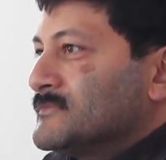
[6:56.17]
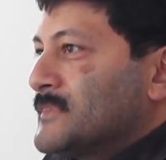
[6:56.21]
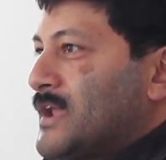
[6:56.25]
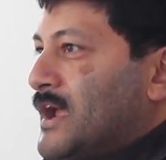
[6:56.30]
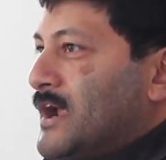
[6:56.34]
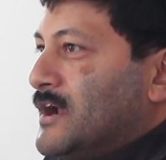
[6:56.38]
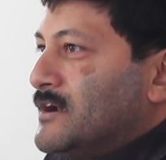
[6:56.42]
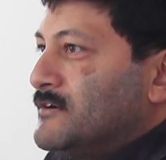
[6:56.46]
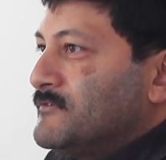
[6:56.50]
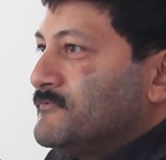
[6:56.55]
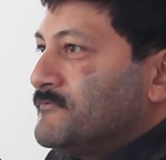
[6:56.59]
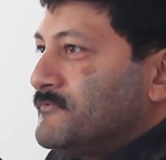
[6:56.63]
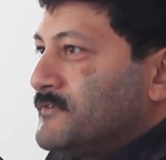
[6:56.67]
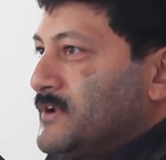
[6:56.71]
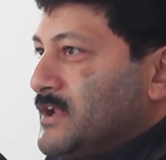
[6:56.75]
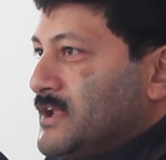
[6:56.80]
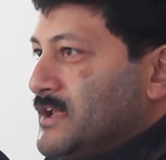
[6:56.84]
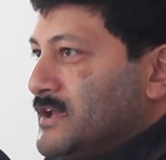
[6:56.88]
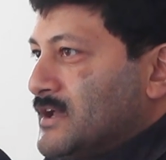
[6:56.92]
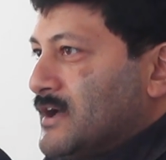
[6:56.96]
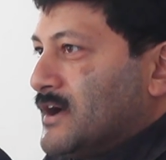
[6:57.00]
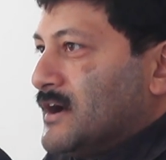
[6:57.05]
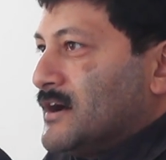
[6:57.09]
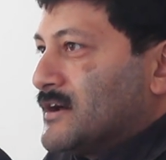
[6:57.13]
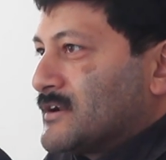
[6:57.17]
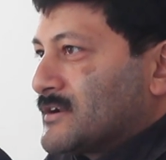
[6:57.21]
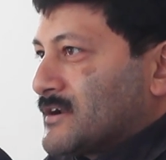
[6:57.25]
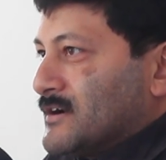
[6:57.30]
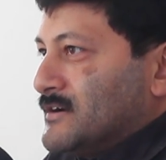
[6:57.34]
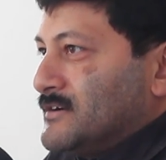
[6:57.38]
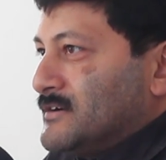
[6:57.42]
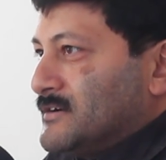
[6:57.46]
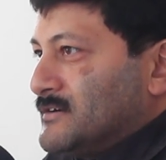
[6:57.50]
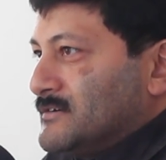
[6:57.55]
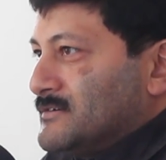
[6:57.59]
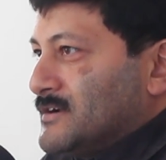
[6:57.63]
and freeing our
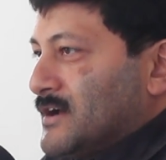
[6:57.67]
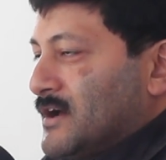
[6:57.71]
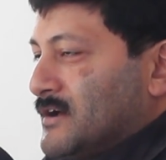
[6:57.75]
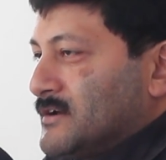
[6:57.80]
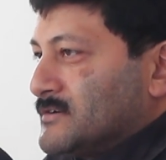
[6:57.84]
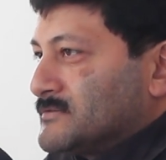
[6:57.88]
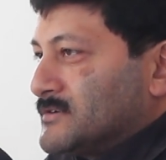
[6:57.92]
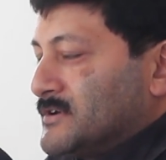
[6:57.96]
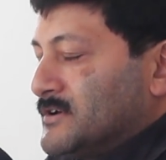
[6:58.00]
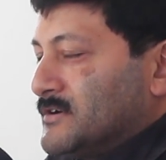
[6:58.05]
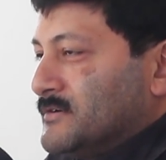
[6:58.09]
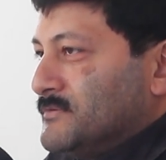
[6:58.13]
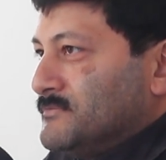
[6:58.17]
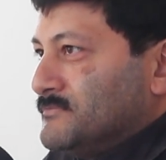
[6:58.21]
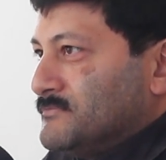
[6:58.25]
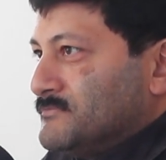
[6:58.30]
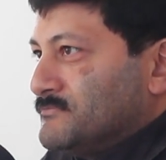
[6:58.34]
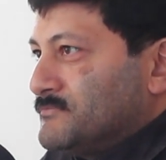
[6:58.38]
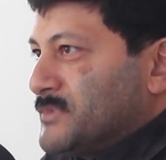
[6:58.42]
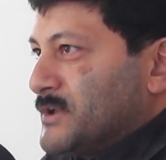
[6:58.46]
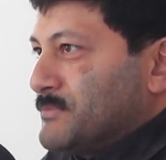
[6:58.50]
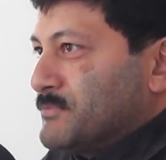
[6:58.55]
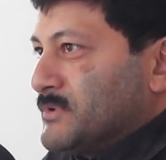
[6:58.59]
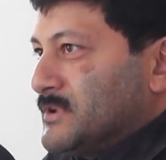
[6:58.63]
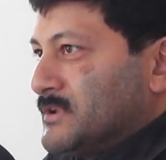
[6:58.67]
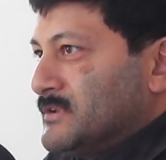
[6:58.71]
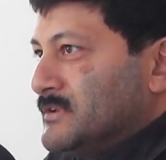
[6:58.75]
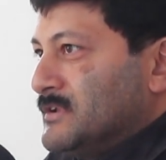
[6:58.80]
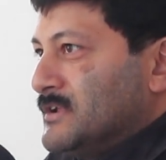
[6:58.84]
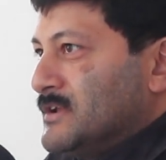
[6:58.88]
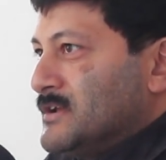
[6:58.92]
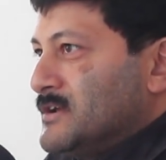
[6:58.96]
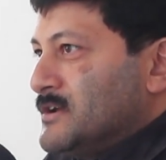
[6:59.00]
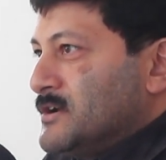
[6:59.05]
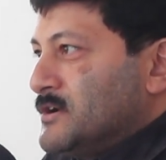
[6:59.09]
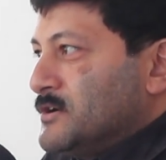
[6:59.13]
you know, people
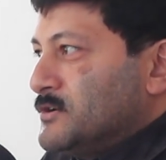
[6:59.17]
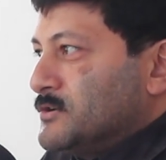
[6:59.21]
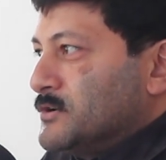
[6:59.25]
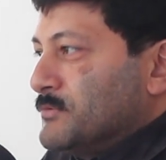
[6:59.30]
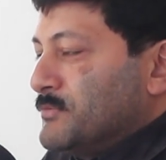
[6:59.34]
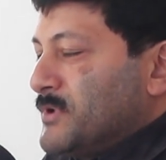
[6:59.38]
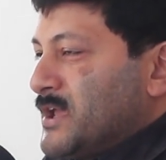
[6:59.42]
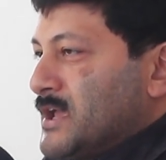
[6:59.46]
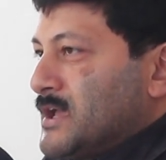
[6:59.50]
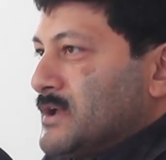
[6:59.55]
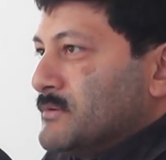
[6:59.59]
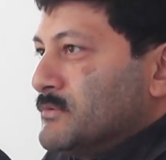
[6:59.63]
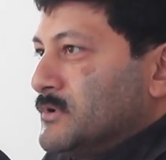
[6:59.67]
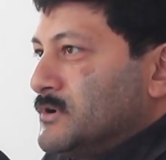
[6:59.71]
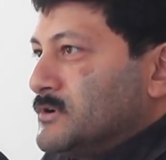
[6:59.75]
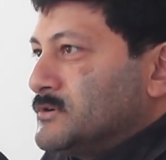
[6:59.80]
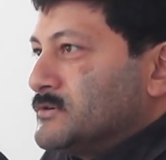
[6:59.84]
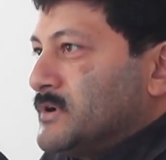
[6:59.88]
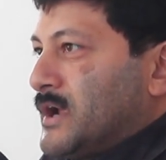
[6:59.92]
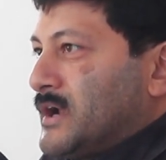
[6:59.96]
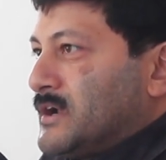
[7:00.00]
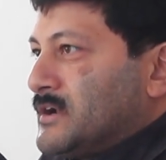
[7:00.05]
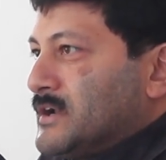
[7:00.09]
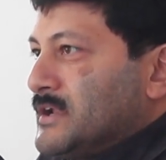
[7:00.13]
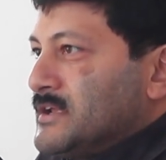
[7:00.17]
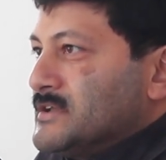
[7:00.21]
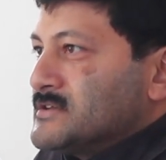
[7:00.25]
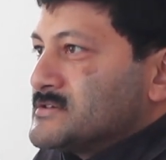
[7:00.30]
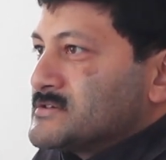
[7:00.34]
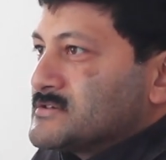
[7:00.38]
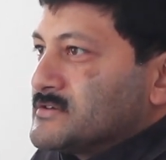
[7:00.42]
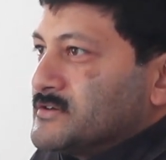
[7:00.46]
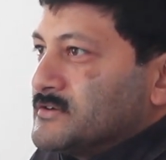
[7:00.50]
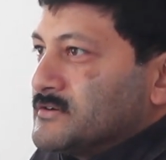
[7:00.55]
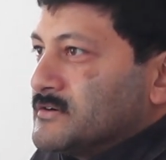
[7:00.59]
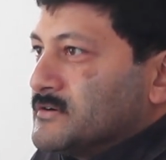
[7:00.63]
to be able to at
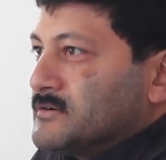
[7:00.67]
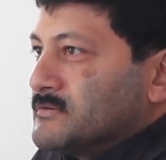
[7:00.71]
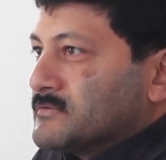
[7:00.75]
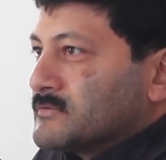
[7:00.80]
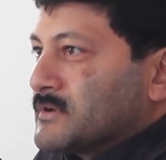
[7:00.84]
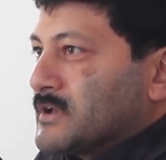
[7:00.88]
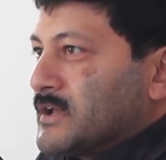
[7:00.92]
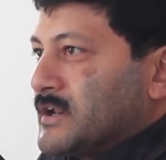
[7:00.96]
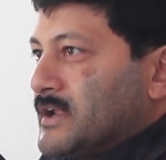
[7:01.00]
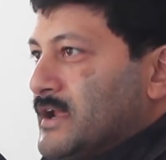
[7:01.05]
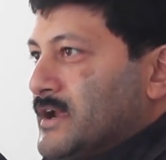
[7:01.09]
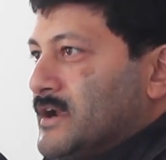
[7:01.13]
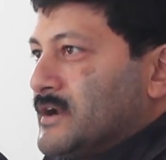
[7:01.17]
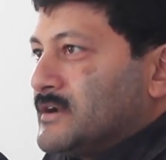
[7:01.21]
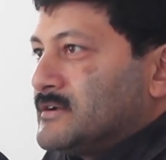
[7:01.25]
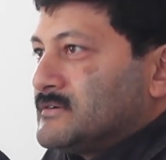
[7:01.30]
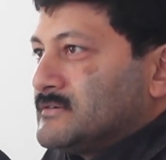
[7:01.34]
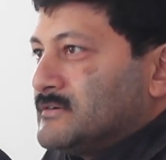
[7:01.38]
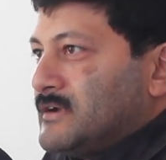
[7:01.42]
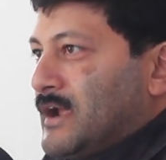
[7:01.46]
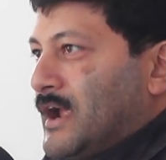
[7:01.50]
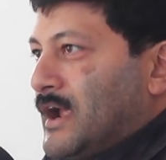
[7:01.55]
least, you know, create